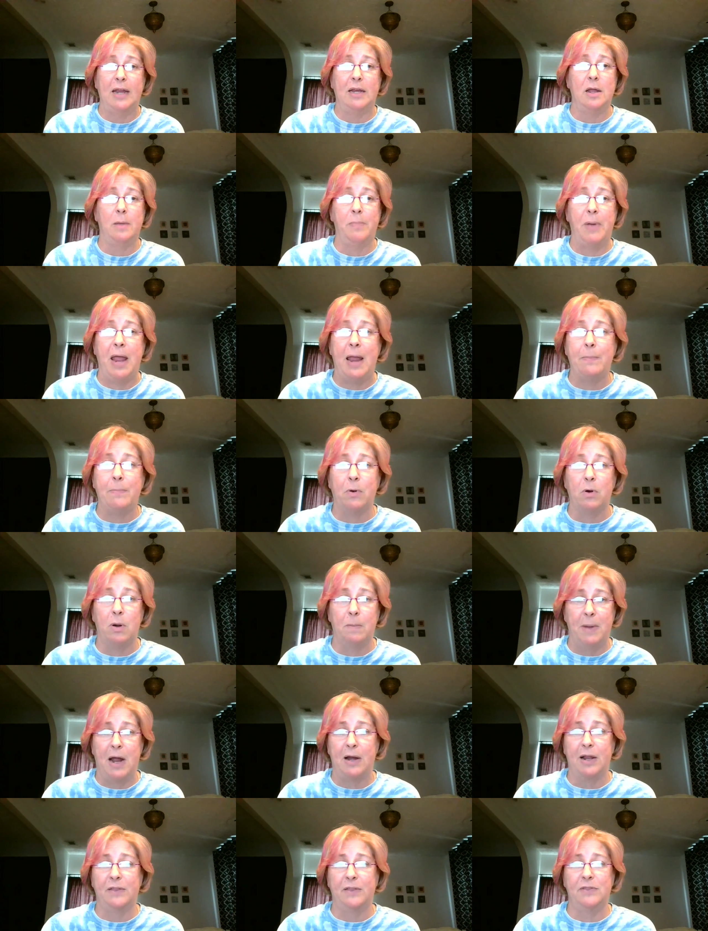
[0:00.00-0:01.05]
a paper
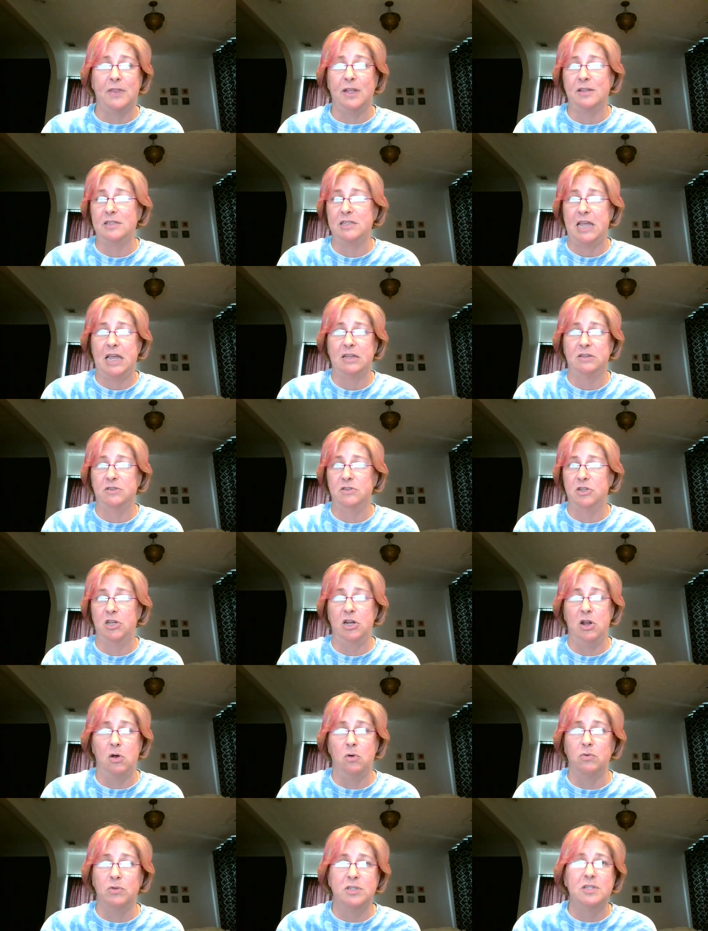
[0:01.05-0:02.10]
about it that says,
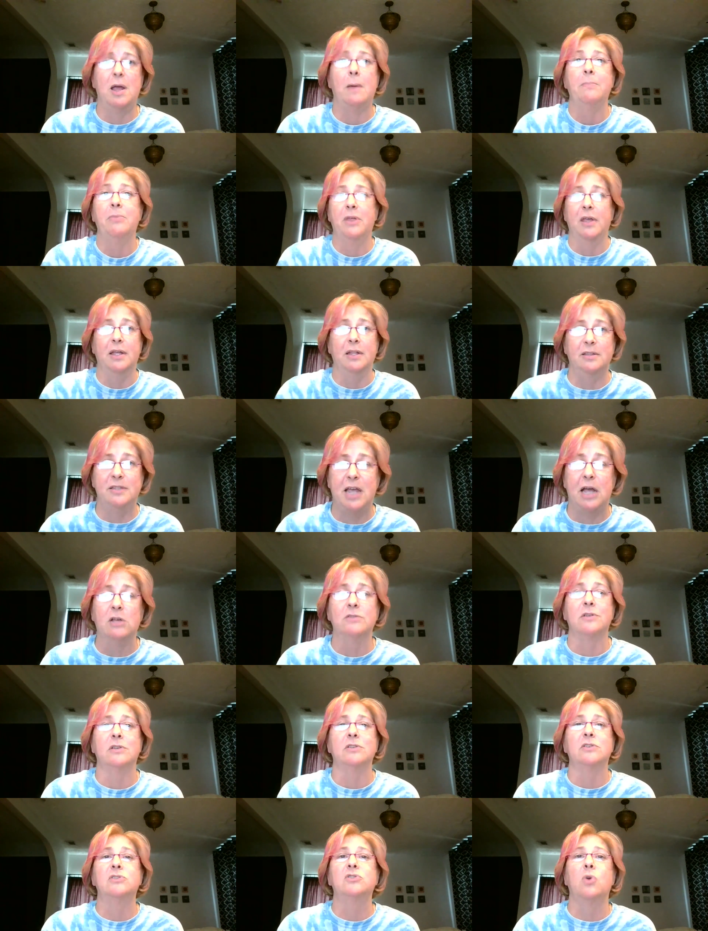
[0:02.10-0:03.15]
something,
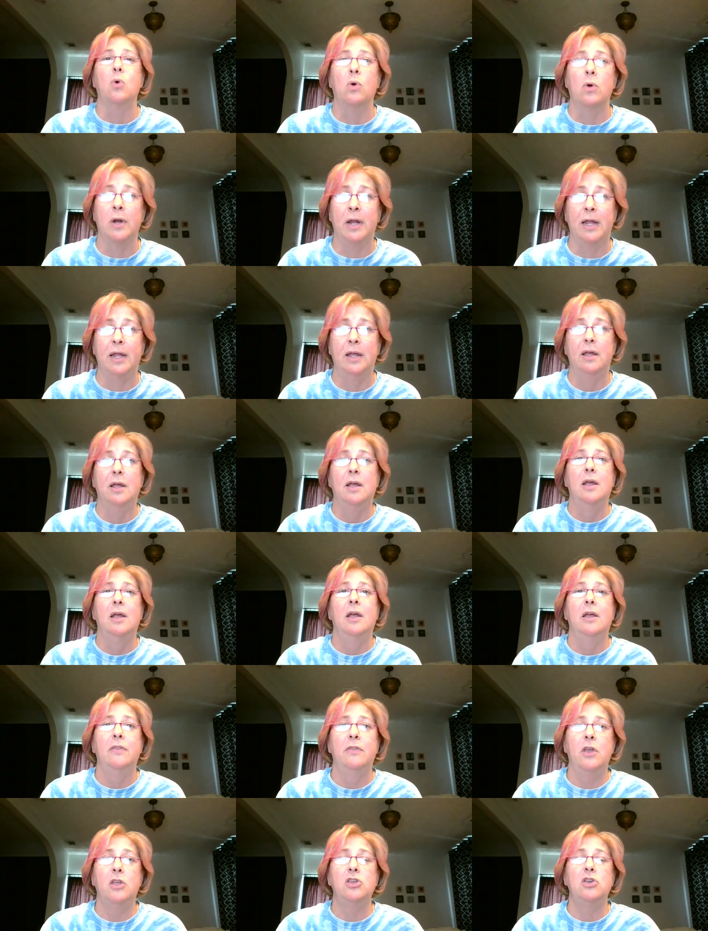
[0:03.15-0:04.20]
tells a story
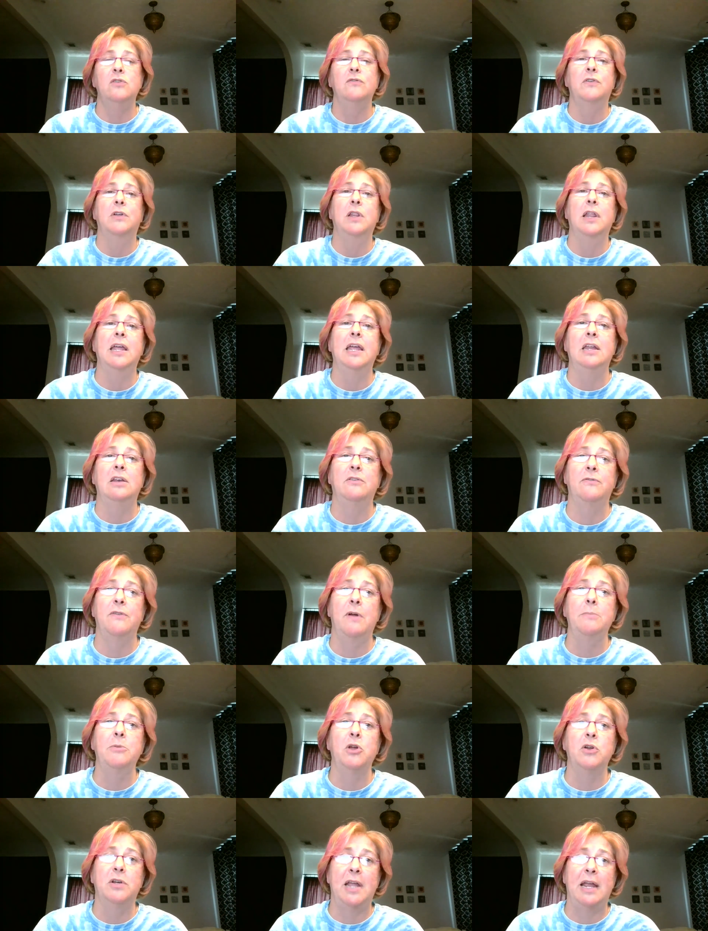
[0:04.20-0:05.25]
that you've gleaned
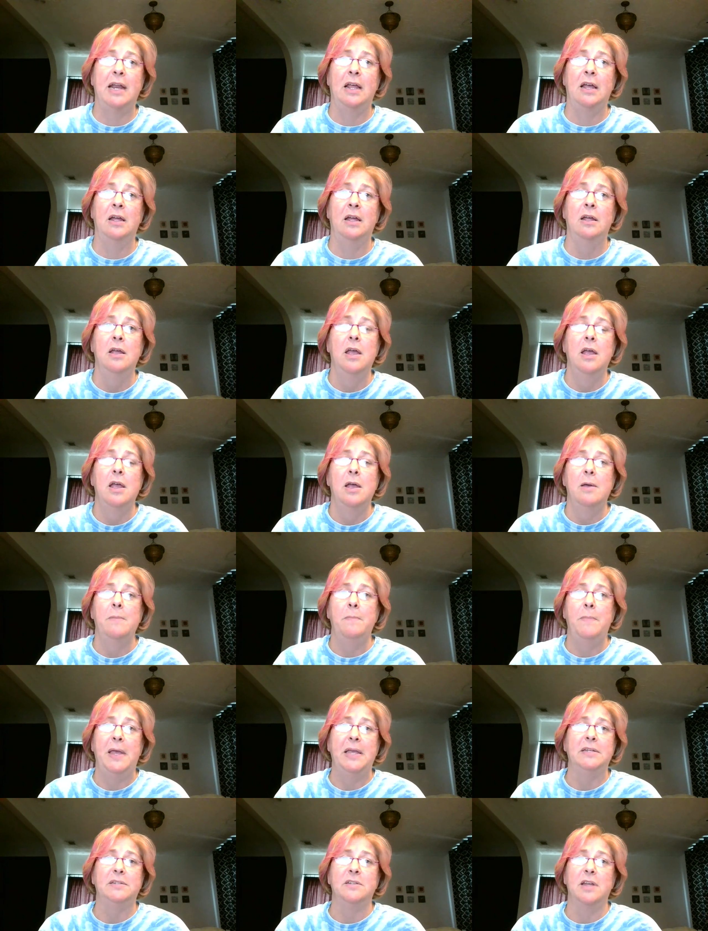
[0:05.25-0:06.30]
from your data
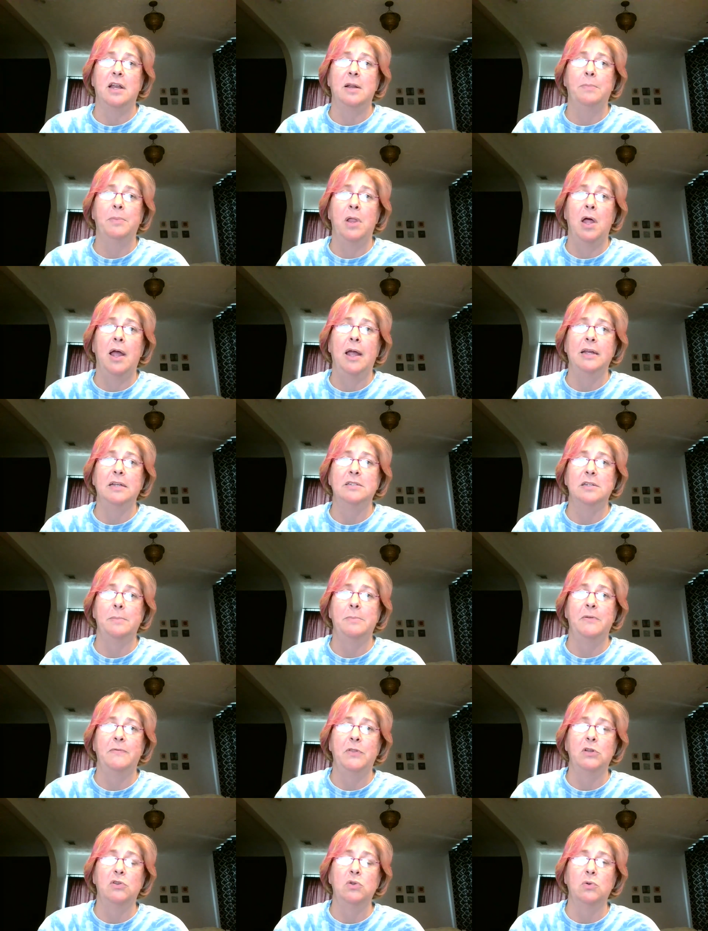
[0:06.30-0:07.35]
based on applying some
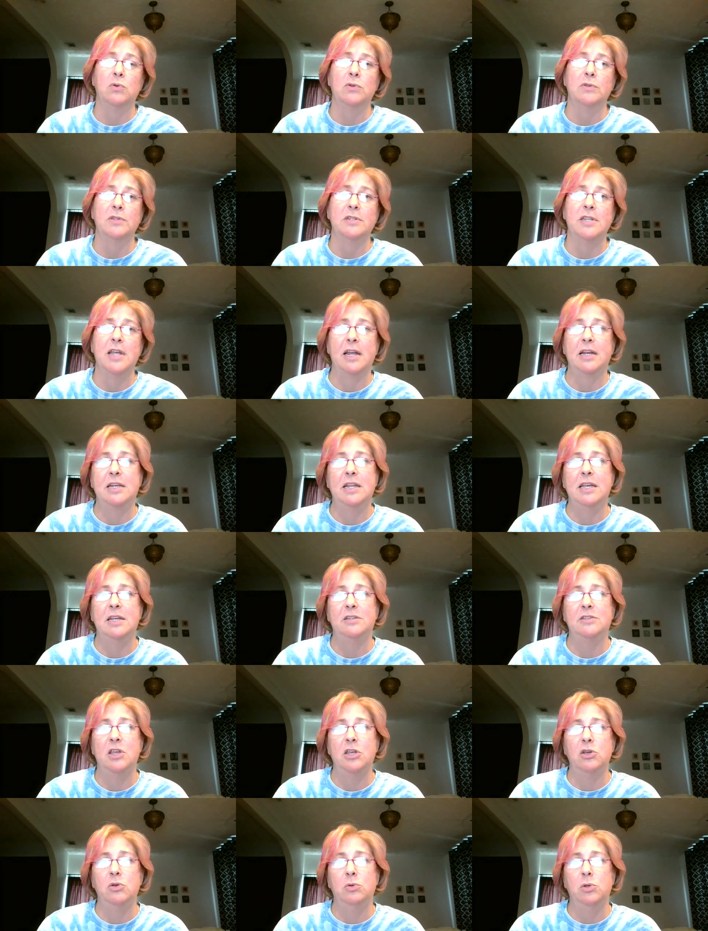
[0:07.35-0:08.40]
of the tools and
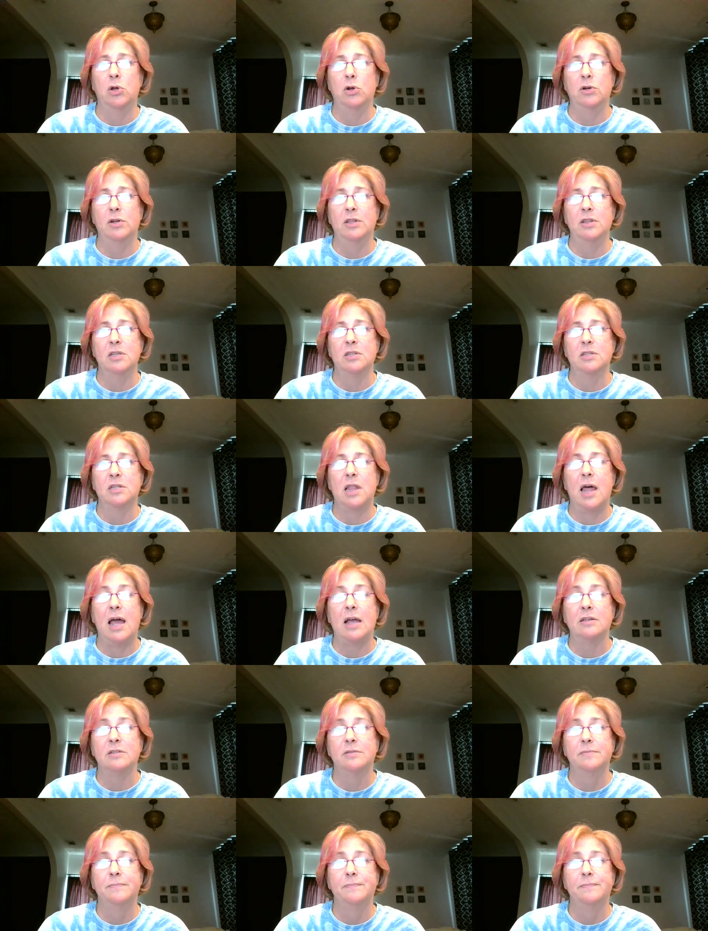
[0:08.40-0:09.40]
techniques that you learned in this class.